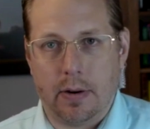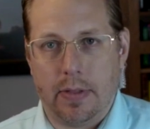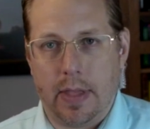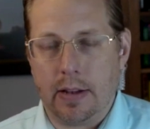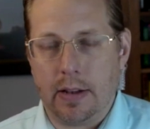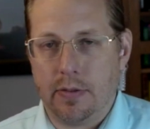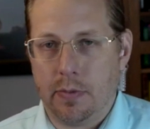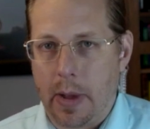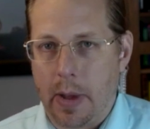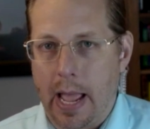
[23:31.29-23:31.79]

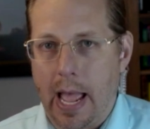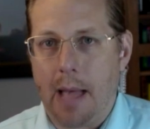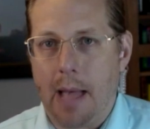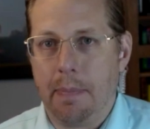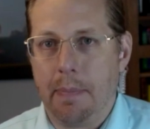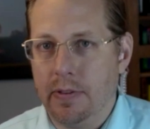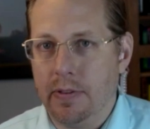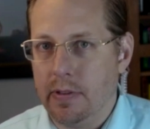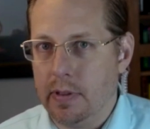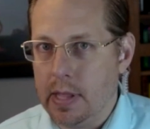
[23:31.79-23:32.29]
That's what
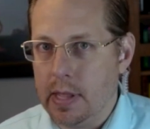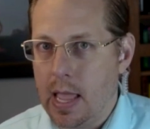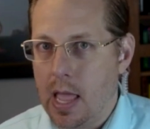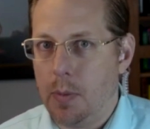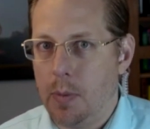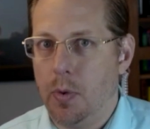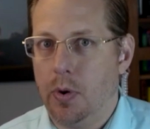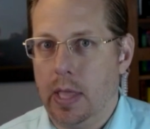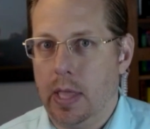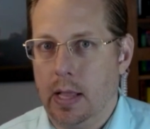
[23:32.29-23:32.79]
happens in the
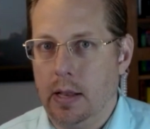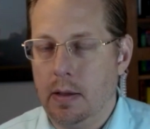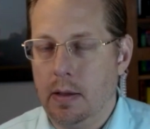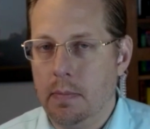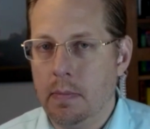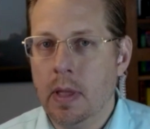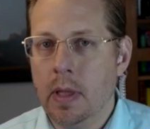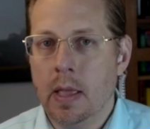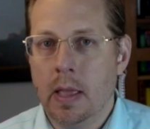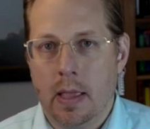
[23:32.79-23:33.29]
animal
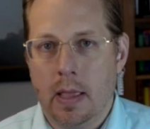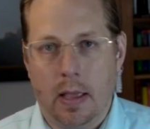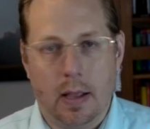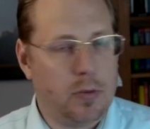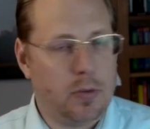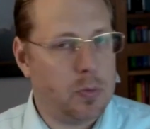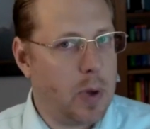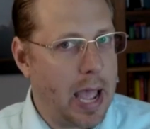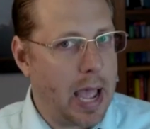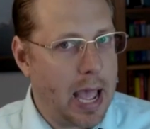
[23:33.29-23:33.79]
kingdom.
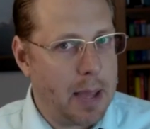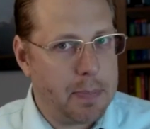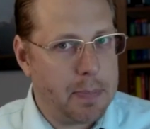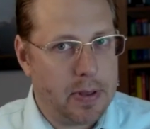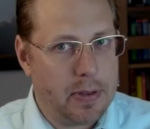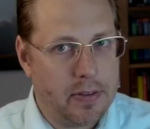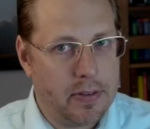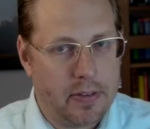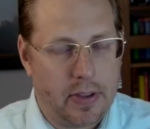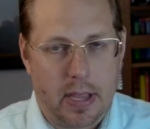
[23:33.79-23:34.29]
It's what
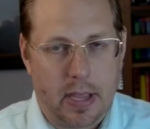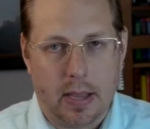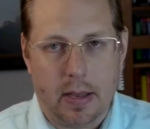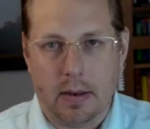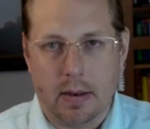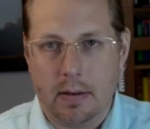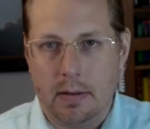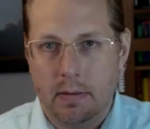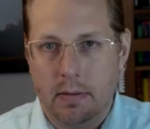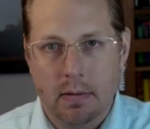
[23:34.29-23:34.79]
happens
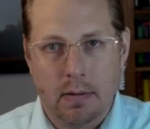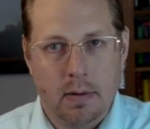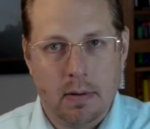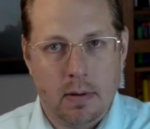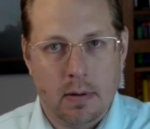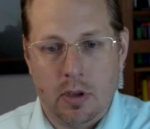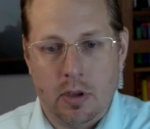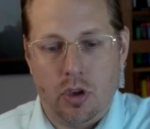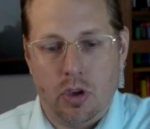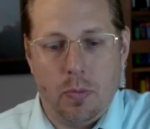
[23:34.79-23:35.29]
in
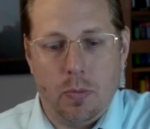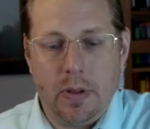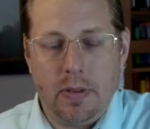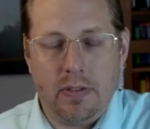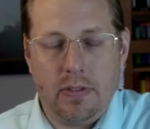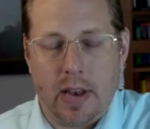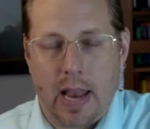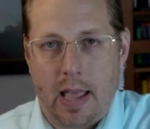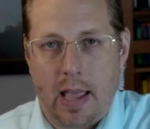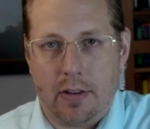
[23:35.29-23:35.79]
humans
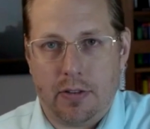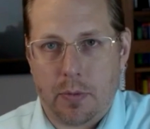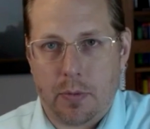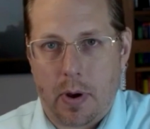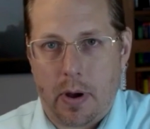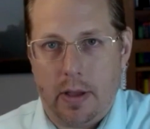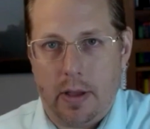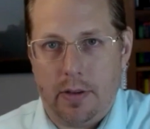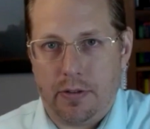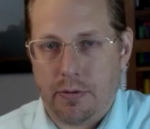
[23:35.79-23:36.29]
and has
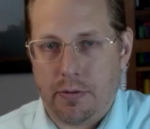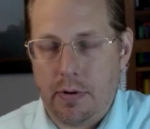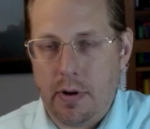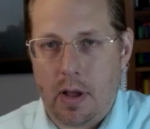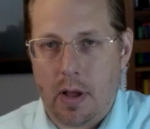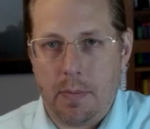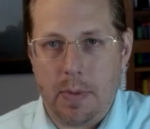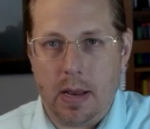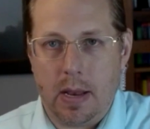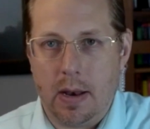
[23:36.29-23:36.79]
throughout history. I
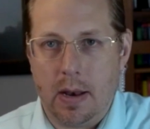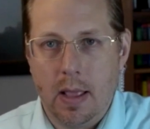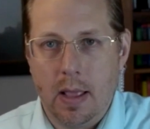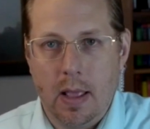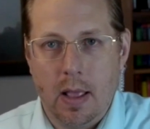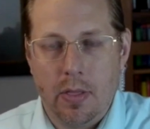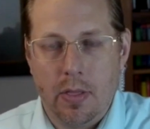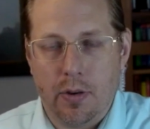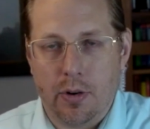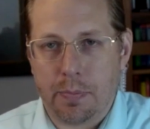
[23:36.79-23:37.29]
mean,
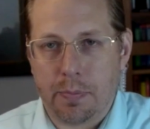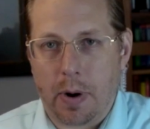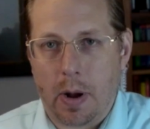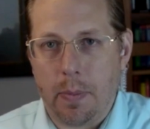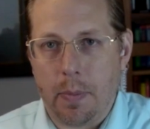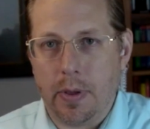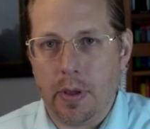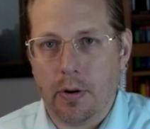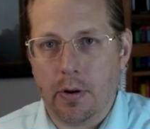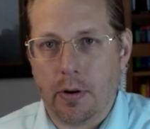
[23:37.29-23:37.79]
there's
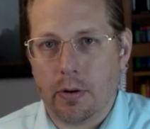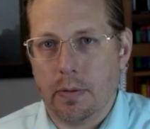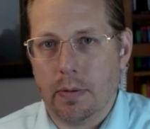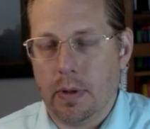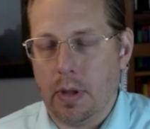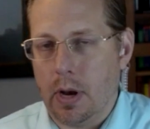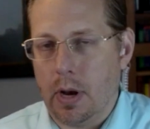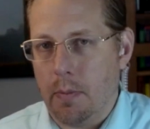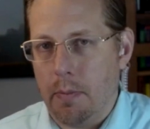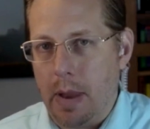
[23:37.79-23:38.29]
probably
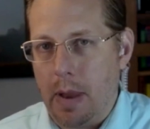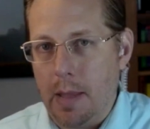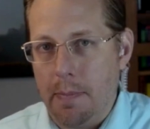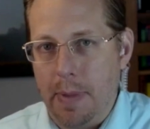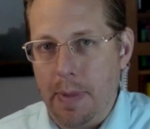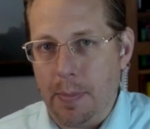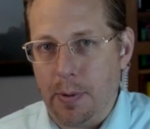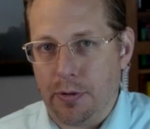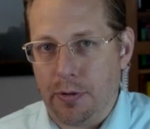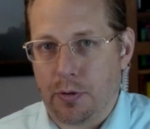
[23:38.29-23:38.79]
many
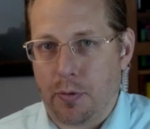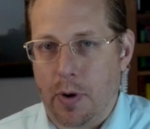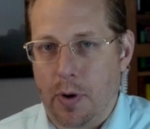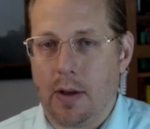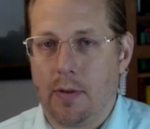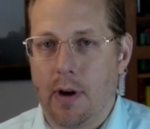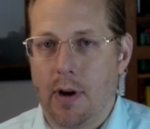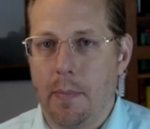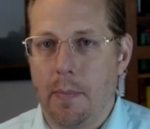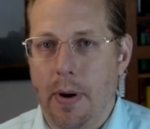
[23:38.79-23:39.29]
people's great
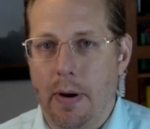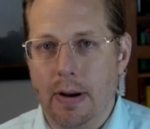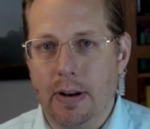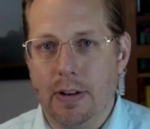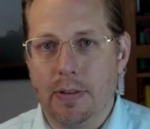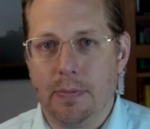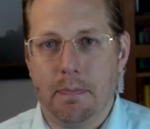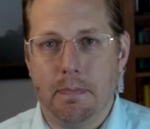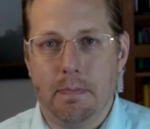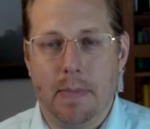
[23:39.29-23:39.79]

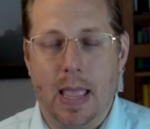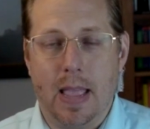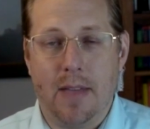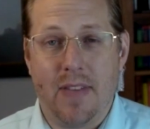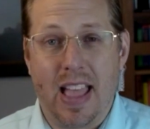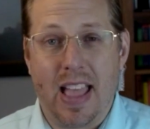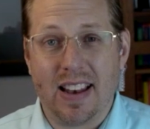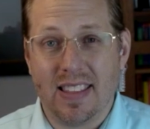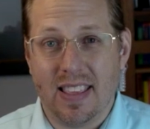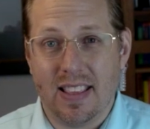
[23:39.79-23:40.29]
grandparents may have
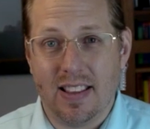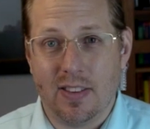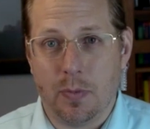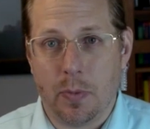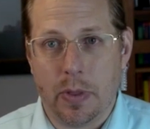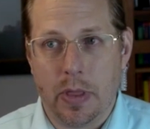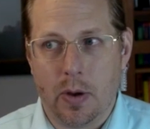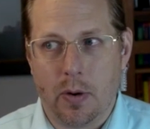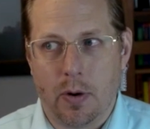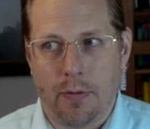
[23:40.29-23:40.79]
had kids
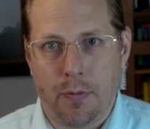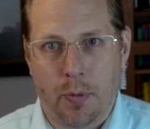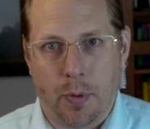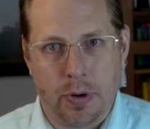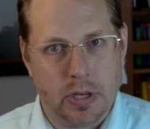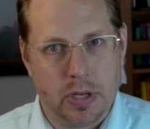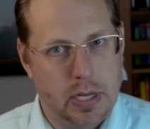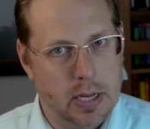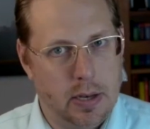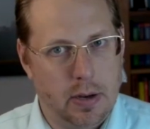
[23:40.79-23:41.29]
when they were
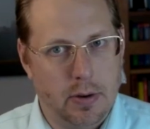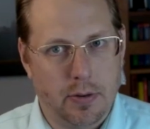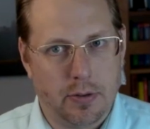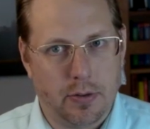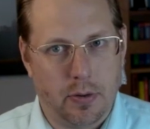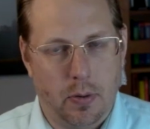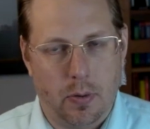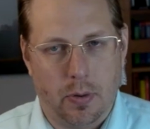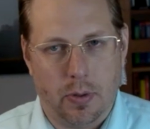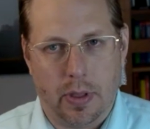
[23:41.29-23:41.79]
14 years
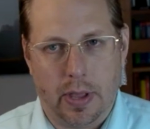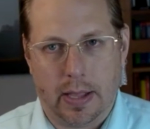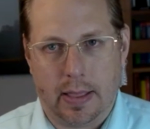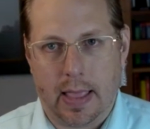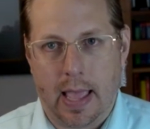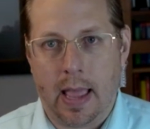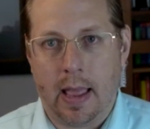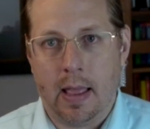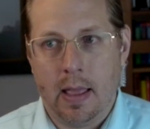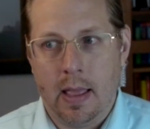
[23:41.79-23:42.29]
old. Like
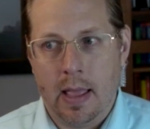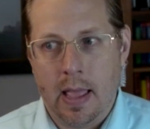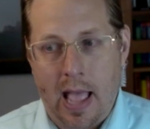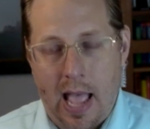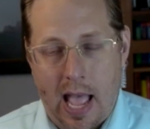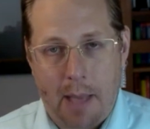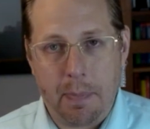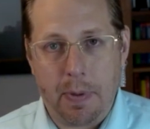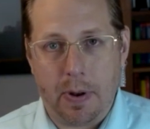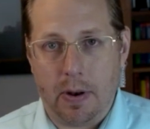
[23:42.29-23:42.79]
that
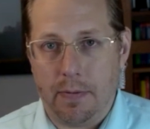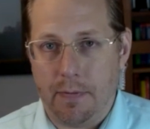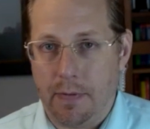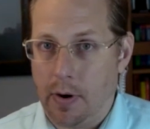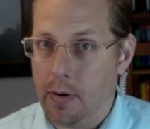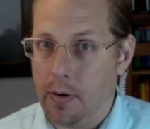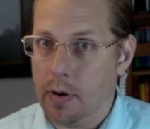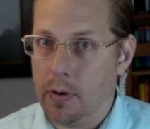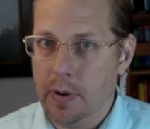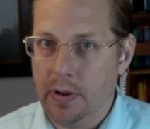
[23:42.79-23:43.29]
happened
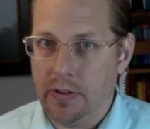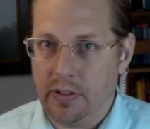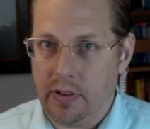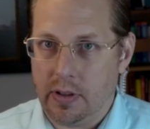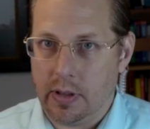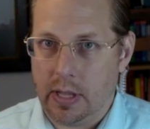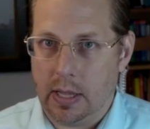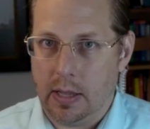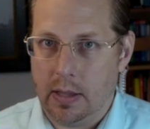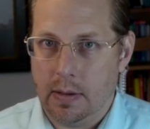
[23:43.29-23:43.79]
very
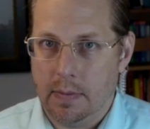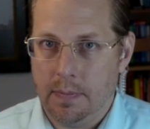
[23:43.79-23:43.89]
recently.